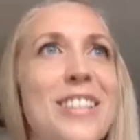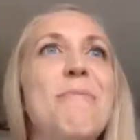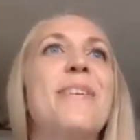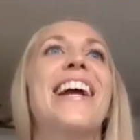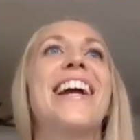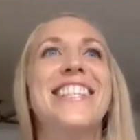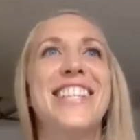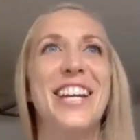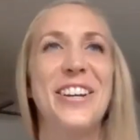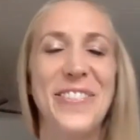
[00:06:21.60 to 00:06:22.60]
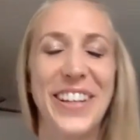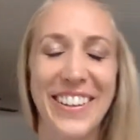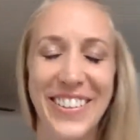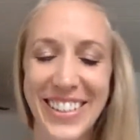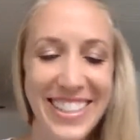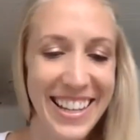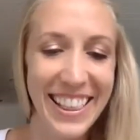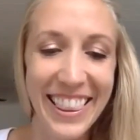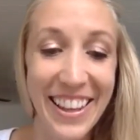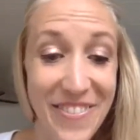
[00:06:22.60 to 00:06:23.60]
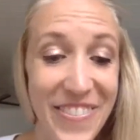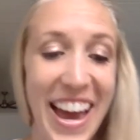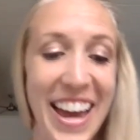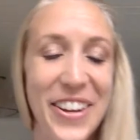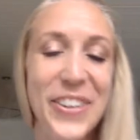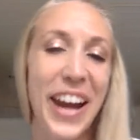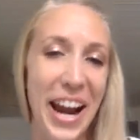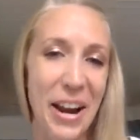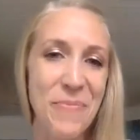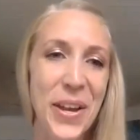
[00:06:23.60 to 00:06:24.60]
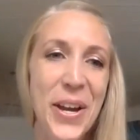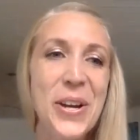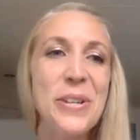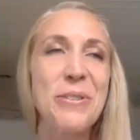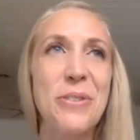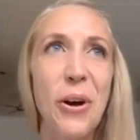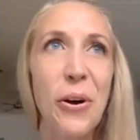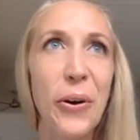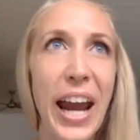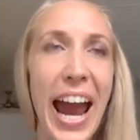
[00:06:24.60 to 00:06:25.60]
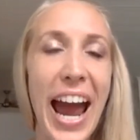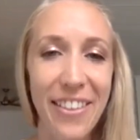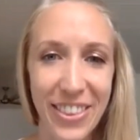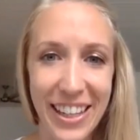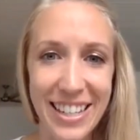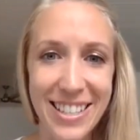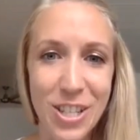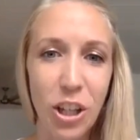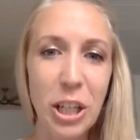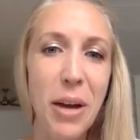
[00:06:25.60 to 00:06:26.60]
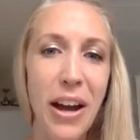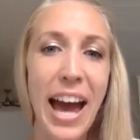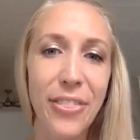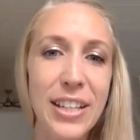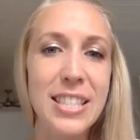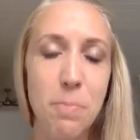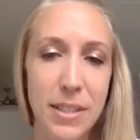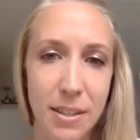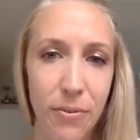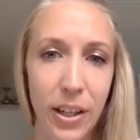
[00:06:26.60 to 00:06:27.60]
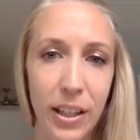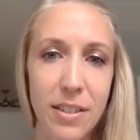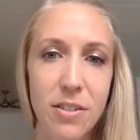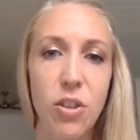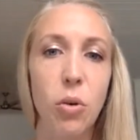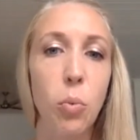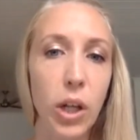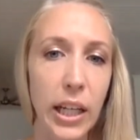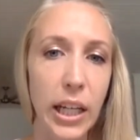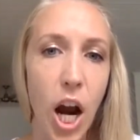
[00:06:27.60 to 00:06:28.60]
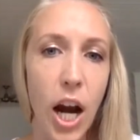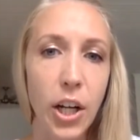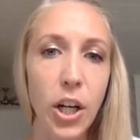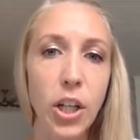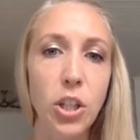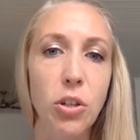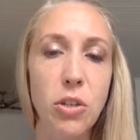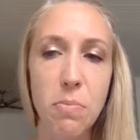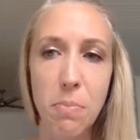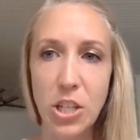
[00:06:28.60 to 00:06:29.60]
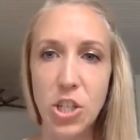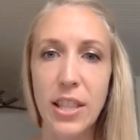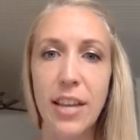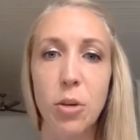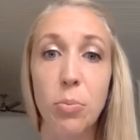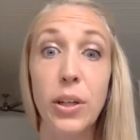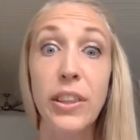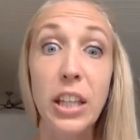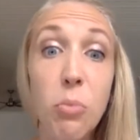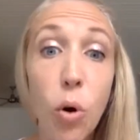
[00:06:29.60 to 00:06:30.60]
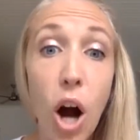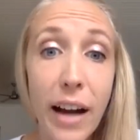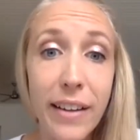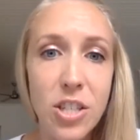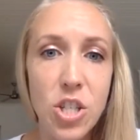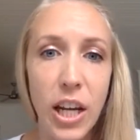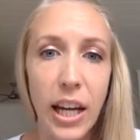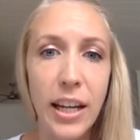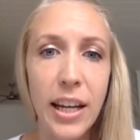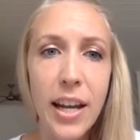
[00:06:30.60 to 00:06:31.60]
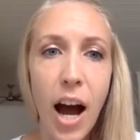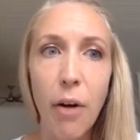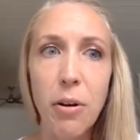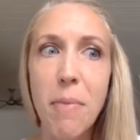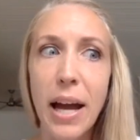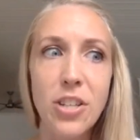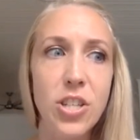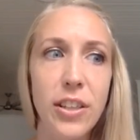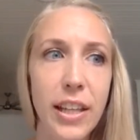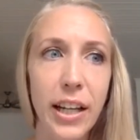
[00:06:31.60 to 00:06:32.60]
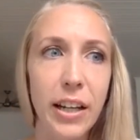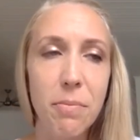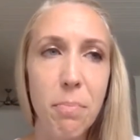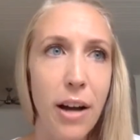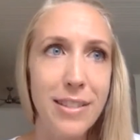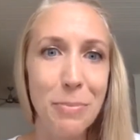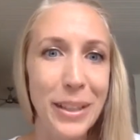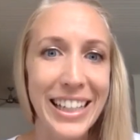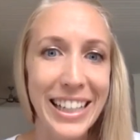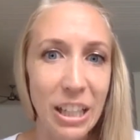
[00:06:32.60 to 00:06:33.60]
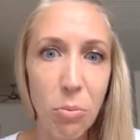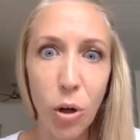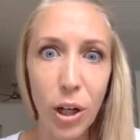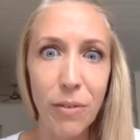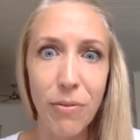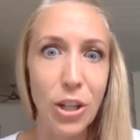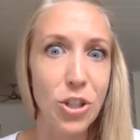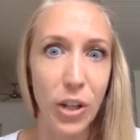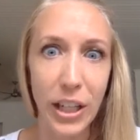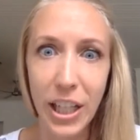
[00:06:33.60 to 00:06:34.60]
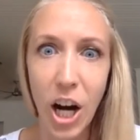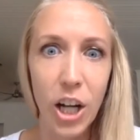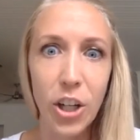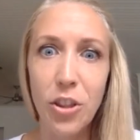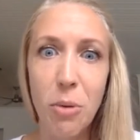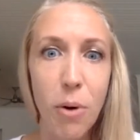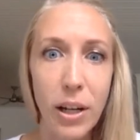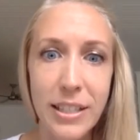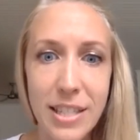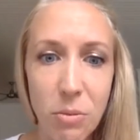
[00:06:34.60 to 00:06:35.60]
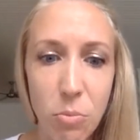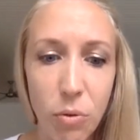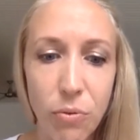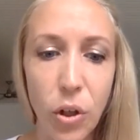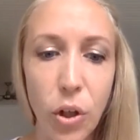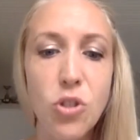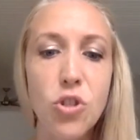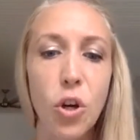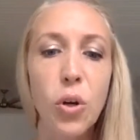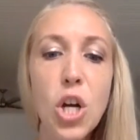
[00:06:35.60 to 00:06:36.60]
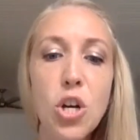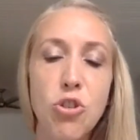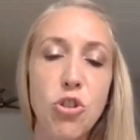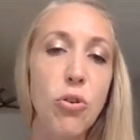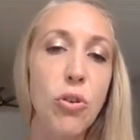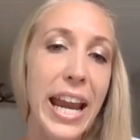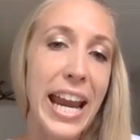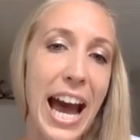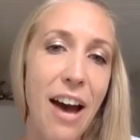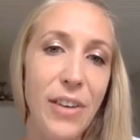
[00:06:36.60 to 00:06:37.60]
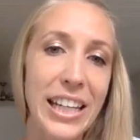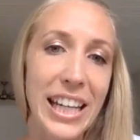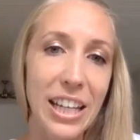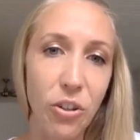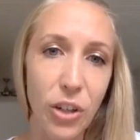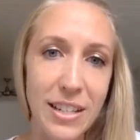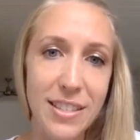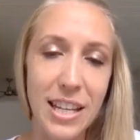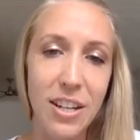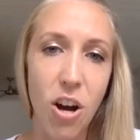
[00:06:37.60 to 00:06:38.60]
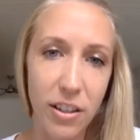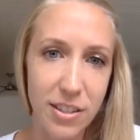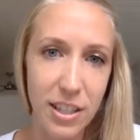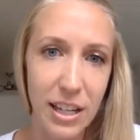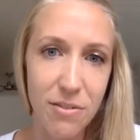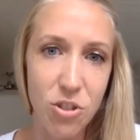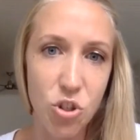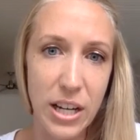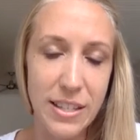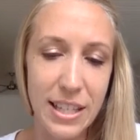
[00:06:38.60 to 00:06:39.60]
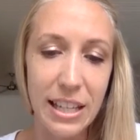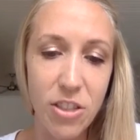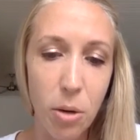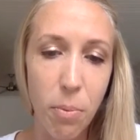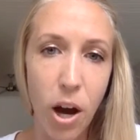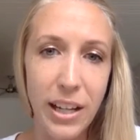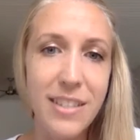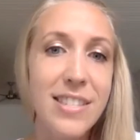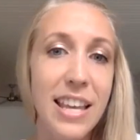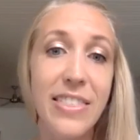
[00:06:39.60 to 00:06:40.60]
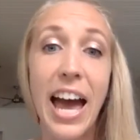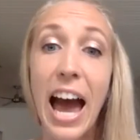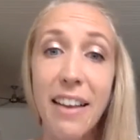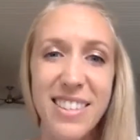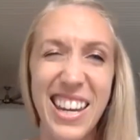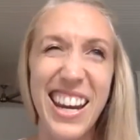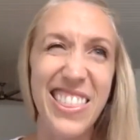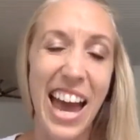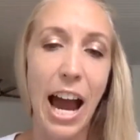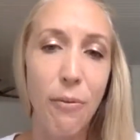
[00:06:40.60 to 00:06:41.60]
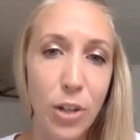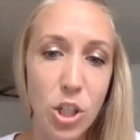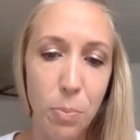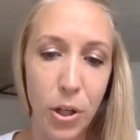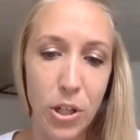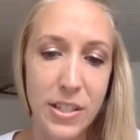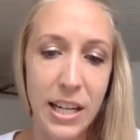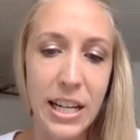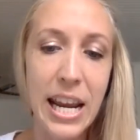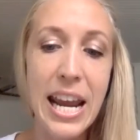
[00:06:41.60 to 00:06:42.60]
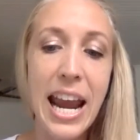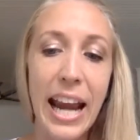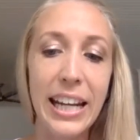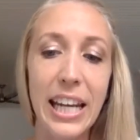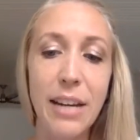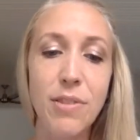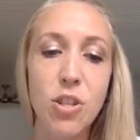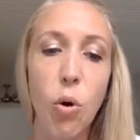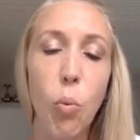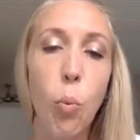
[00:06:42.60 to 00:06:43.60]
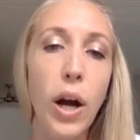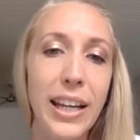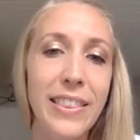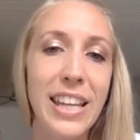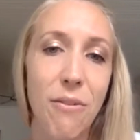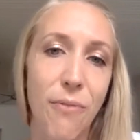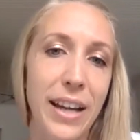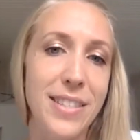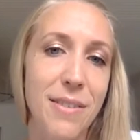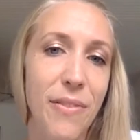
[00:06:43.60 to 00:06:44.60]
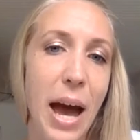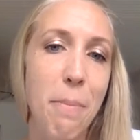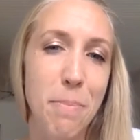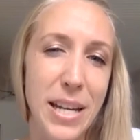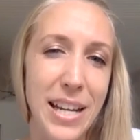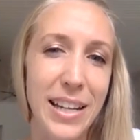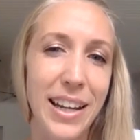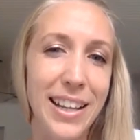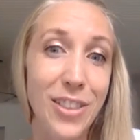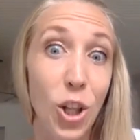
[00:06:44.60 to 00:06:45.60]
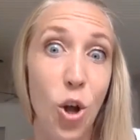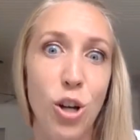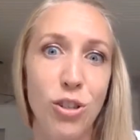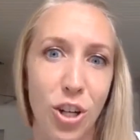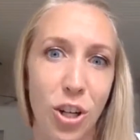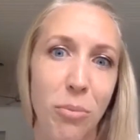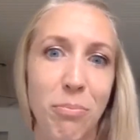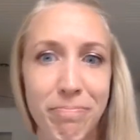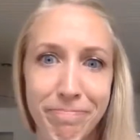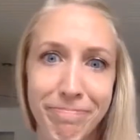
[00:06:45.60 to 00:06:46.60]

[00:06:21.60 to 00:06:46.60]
explanation. Oh my goodness. I love that. Okay. So athletes, talking about athletes specifically, so they're working harder, you mentioned that they're breathing in more oxygen. I would imagine they're possibly eating more if they're training harder and their bodies need more food. So do they have an increase in oxidative stress in their bodies than that, say, the average person? And if so, what can the effects of that be in the long term,